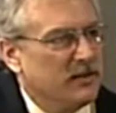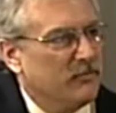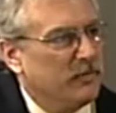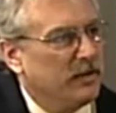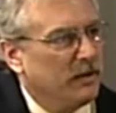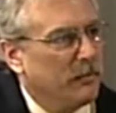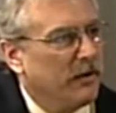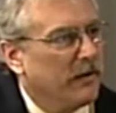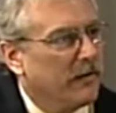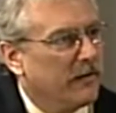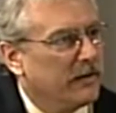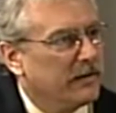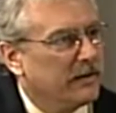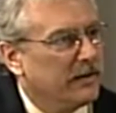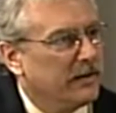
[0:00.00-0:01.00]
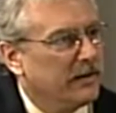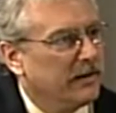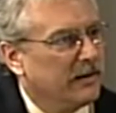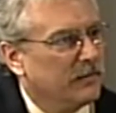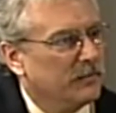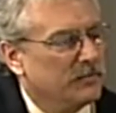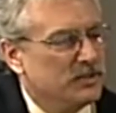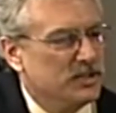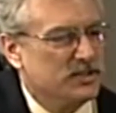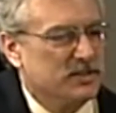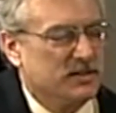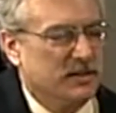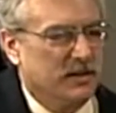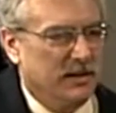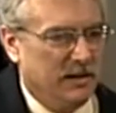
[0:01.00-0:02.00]
being a parent and
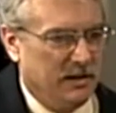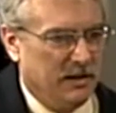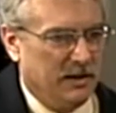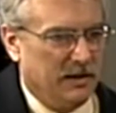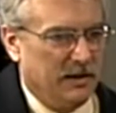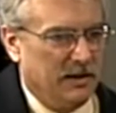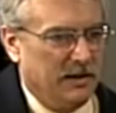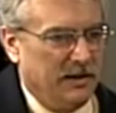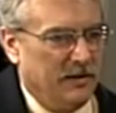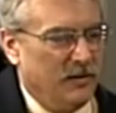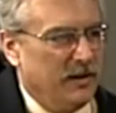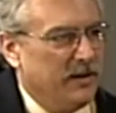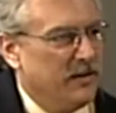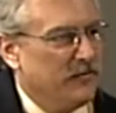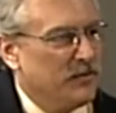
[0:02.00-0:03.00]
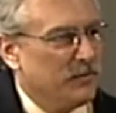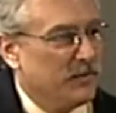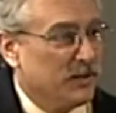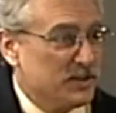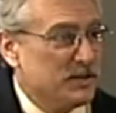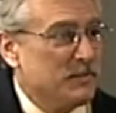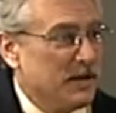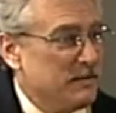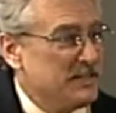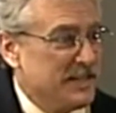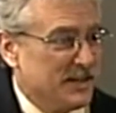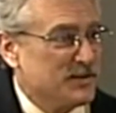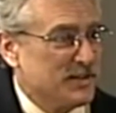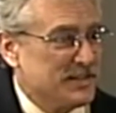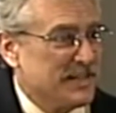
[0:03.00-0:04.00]
just because the babies
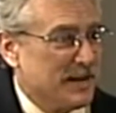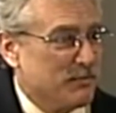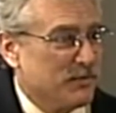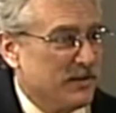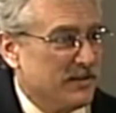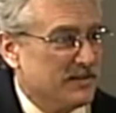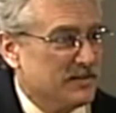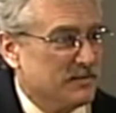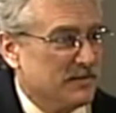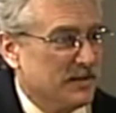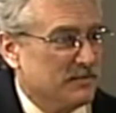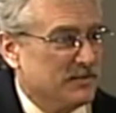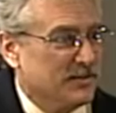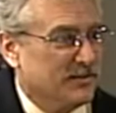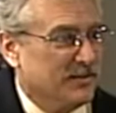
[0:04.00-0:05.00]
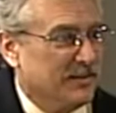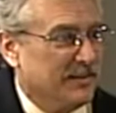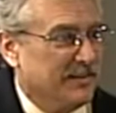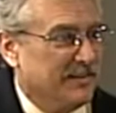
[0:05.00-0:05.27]
actually stop breathing sometimes, don't they?